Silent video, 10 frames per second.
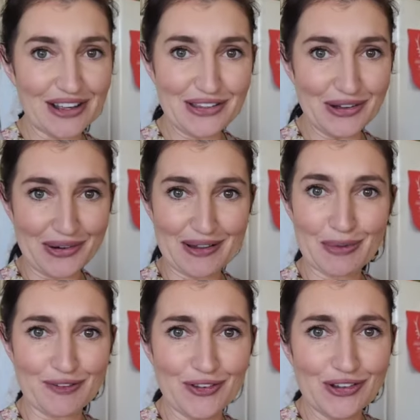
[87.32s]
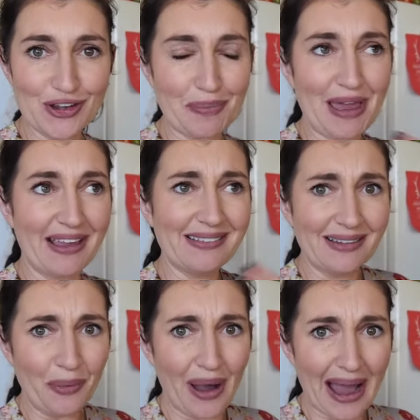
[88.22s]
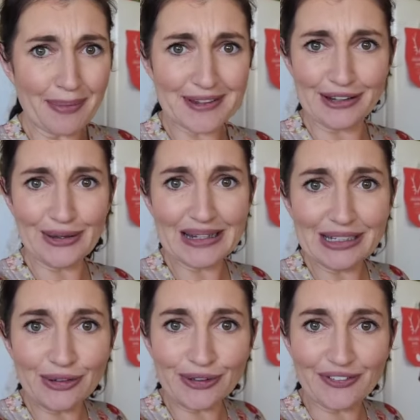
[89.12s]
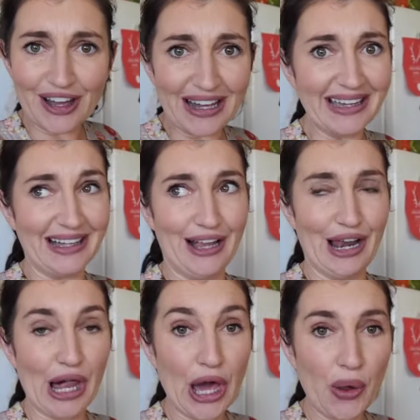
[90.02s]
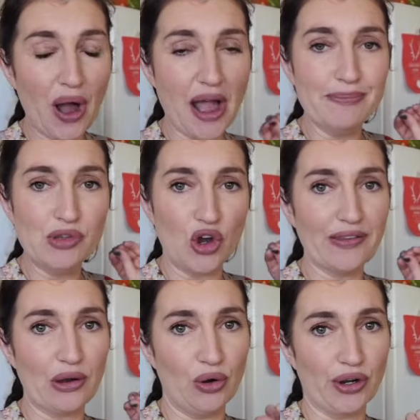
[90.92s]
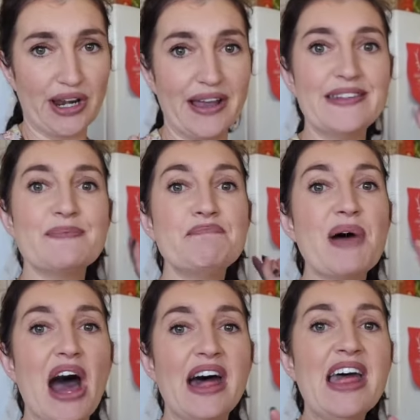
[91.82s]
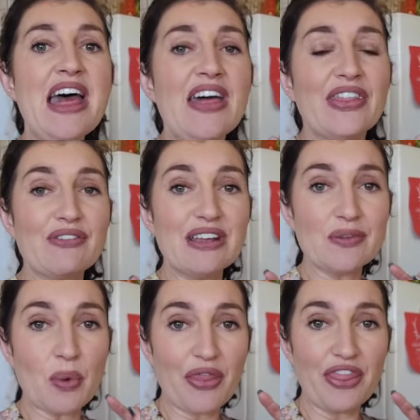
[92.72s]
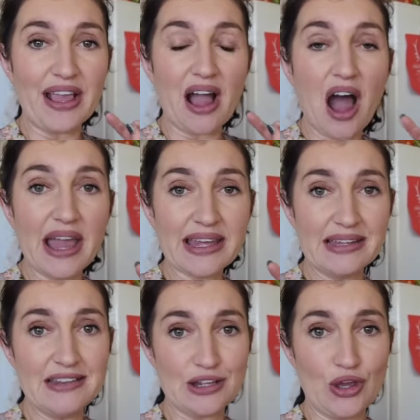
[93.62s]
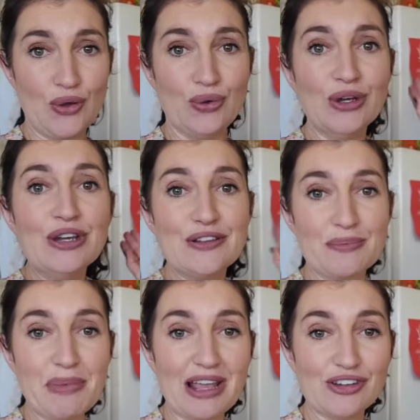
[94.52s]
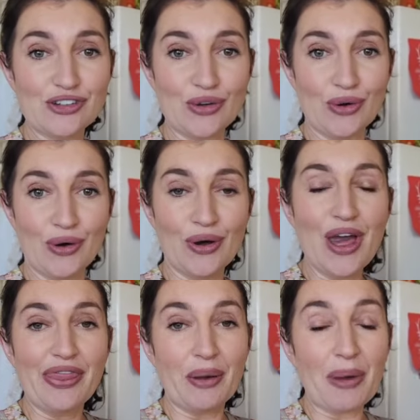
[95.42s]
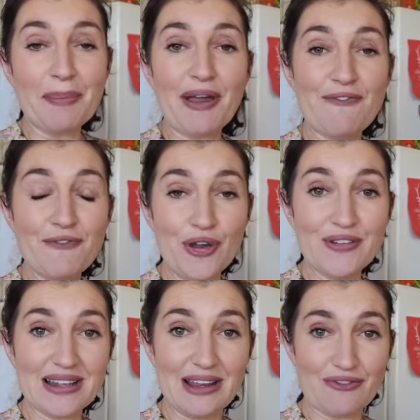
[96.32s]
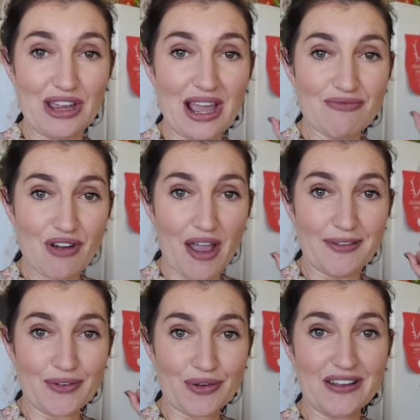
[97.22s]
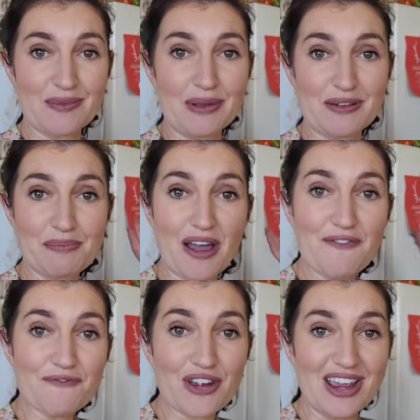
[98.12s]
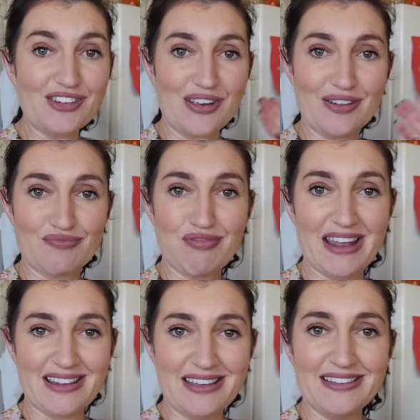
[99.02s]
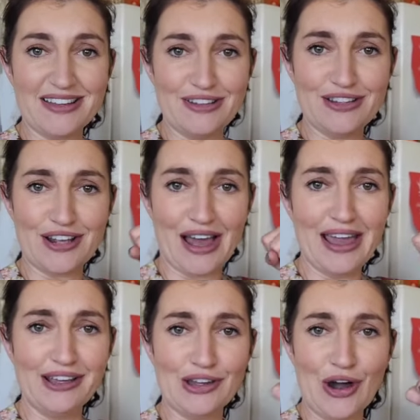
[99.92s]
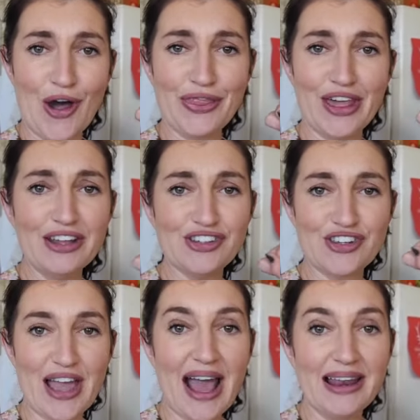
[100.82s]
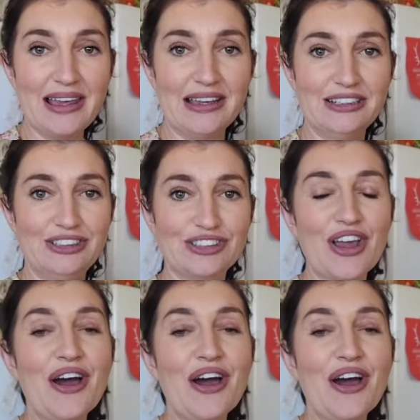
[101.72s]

done your Christmas food shopping? Well, absolutely nor have I. Hello, I'm not that organised, but there is one thing I can do to make sure that when my food delivery arrives for Christmas, my fridge is ready to take on the challenge